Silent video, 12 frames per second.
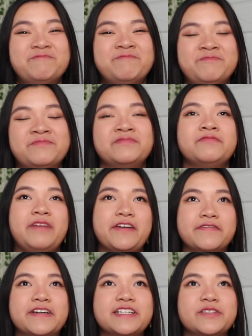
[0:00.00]
Mm -hmm. My
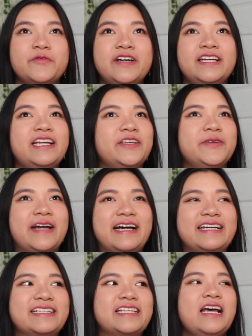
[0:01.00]
first one, you
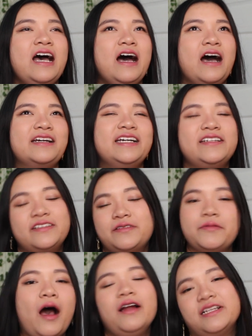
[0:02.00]
guys could
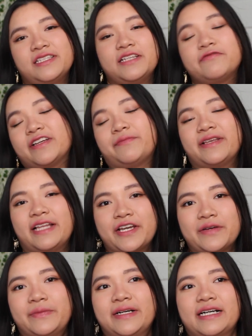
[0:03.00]
honestly read me
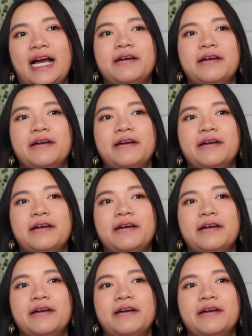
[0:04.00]
like a book.